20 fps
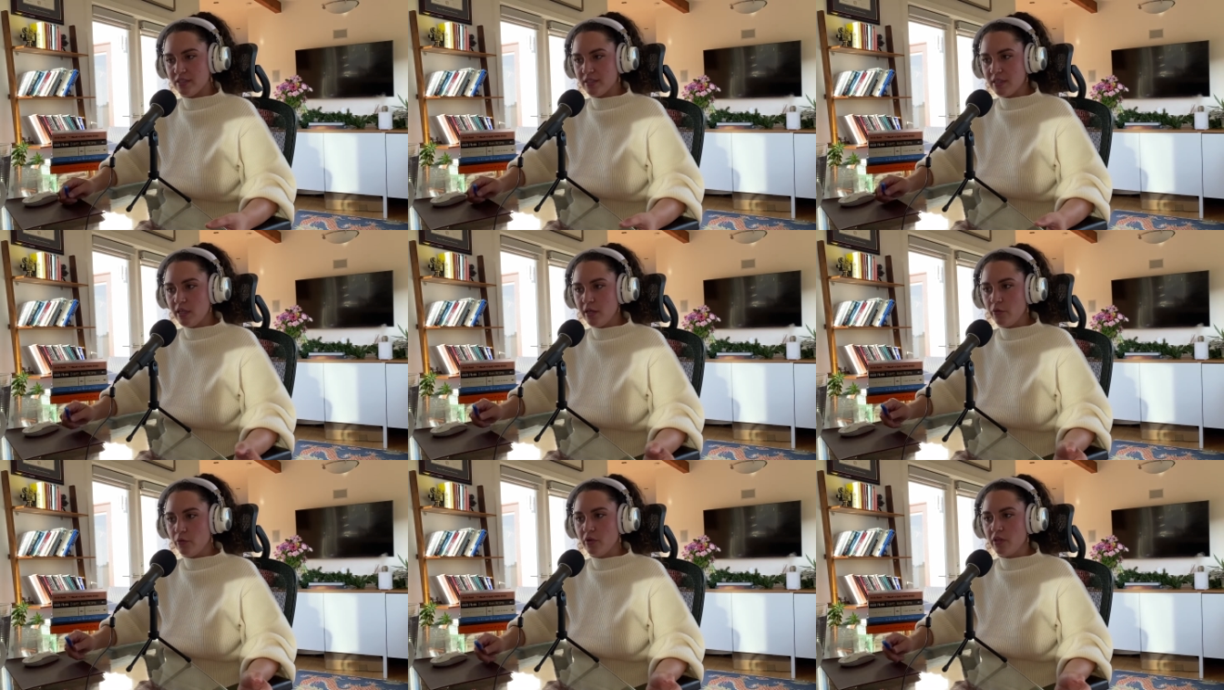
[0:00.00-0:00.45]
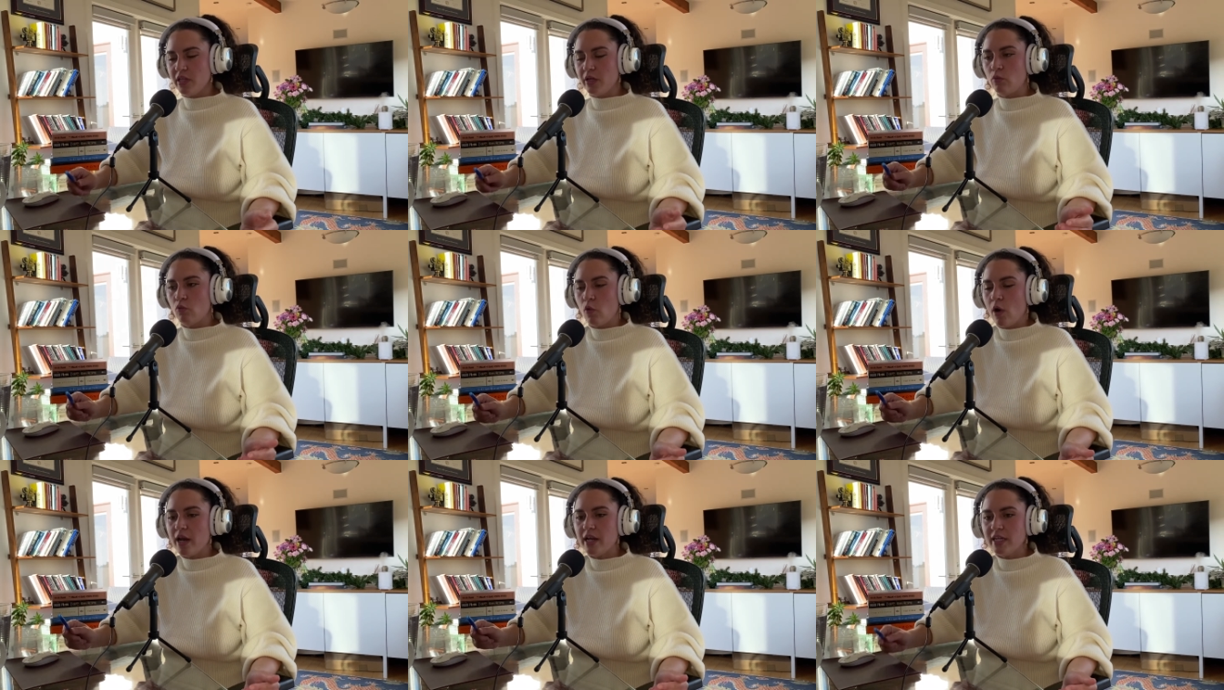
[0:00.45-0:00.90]
literally
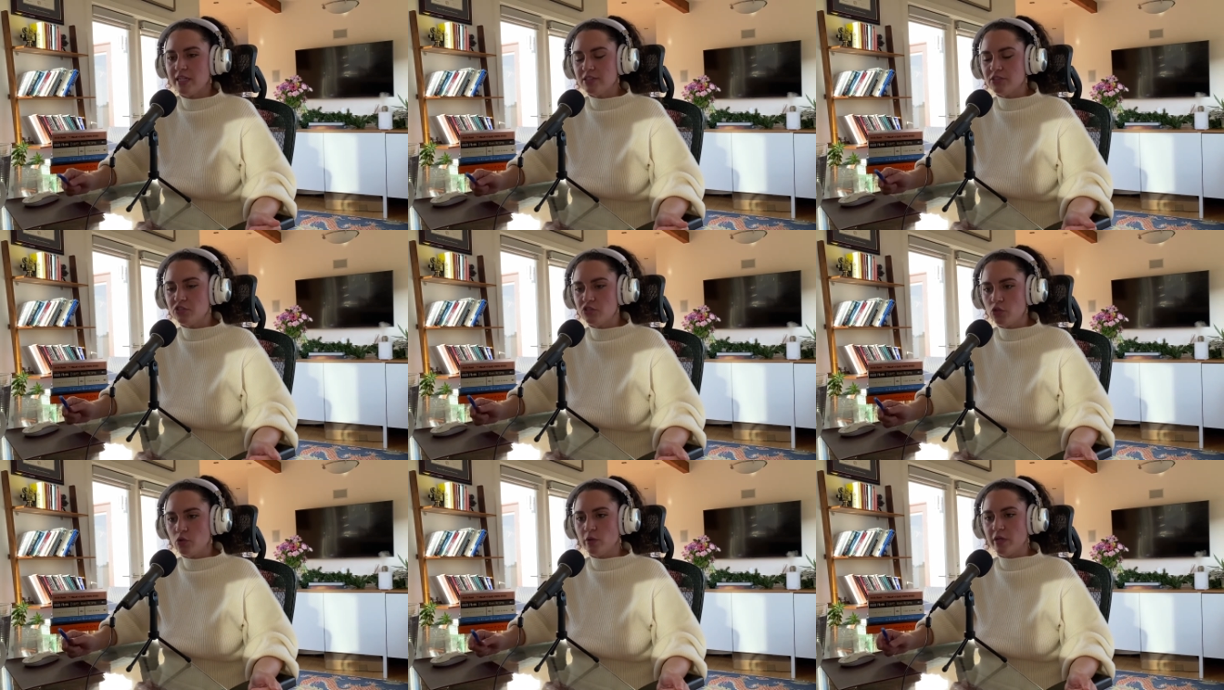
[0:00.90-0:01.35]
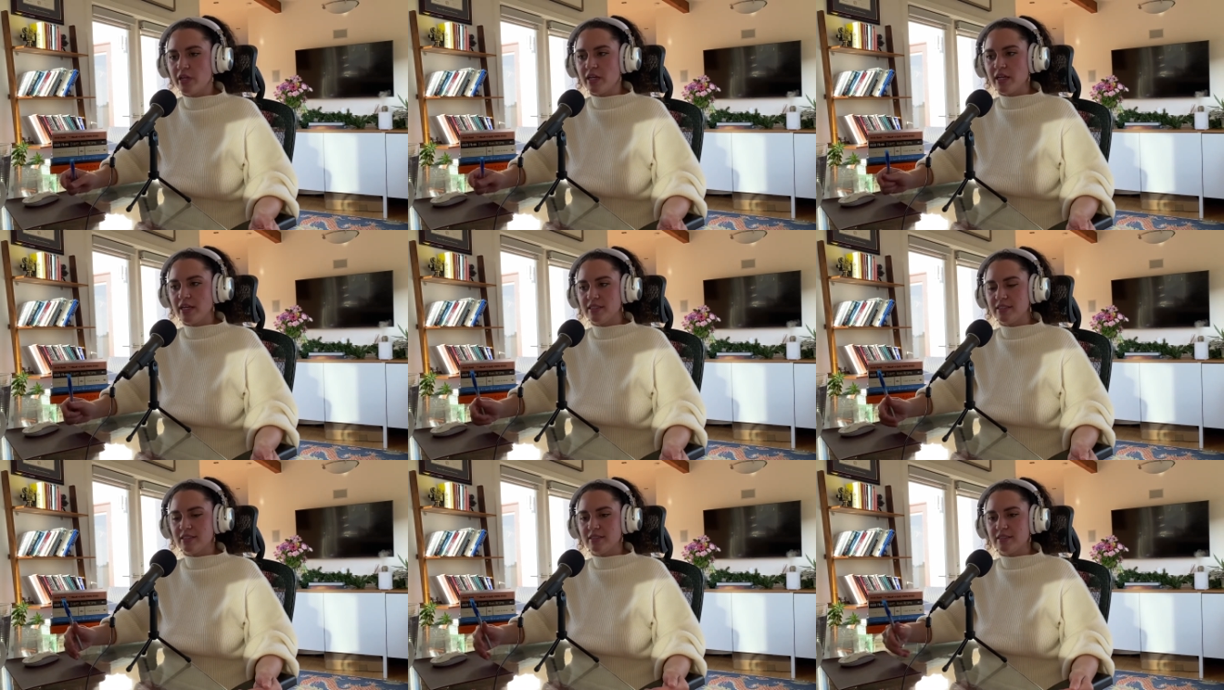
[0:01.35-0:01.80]
what he's doing,
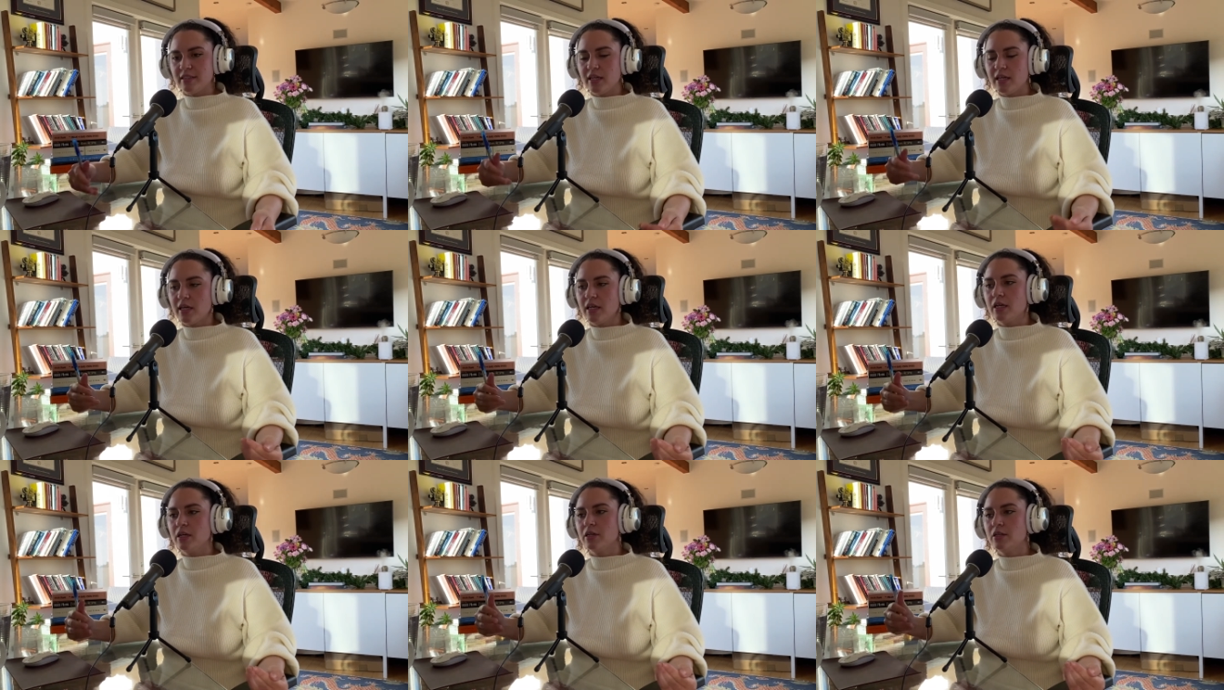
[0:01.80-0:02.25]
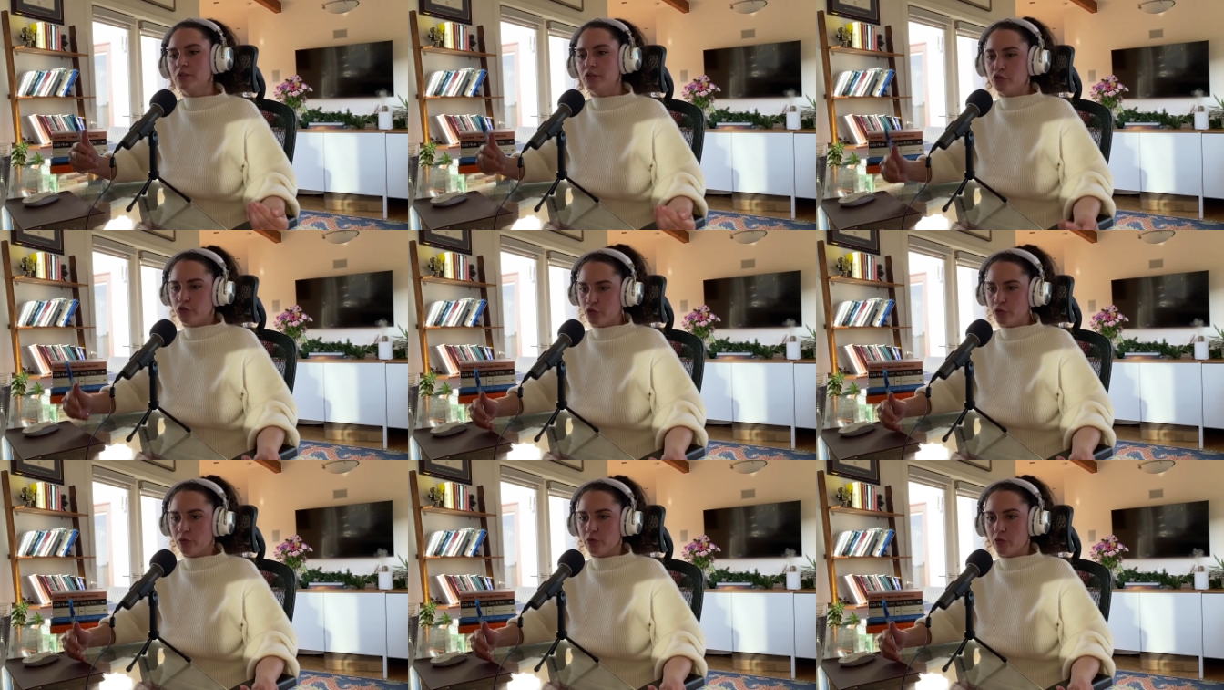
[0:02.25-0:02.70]
is seeking
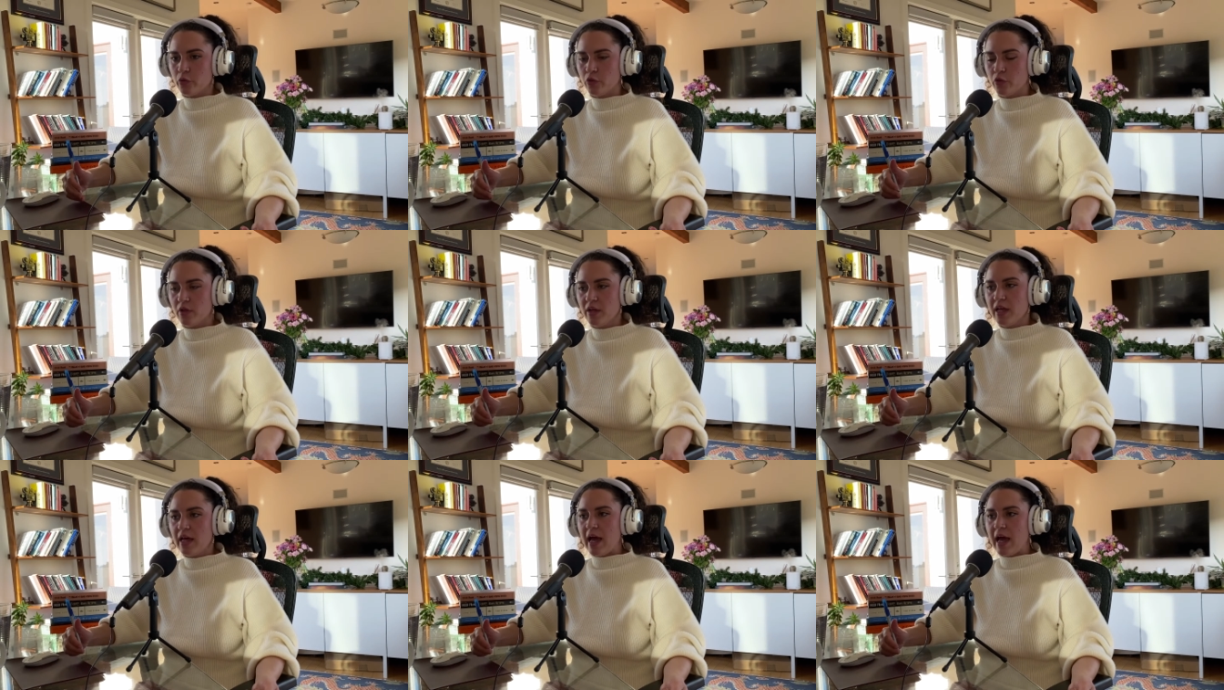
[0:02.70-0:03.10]
truth,